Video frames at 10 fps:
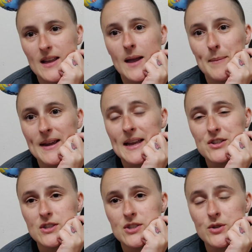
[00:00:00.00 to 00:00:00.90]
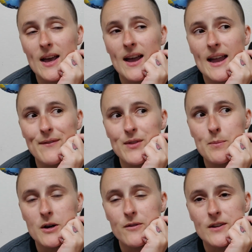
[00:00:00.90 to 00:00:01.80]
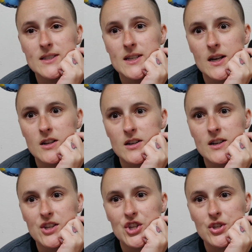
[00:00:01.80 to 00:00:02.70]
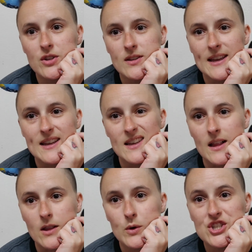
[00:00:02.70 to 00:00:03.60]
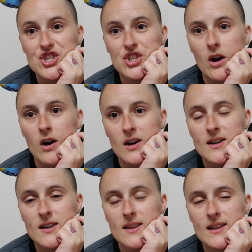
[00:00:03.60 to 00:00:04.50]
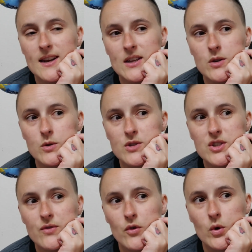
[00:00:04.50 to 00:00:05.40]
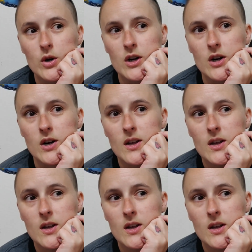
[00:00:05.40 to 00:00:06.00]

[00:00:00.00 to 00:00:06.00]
I might actually do that. I have the perfect colored like yellowish yarn that I used for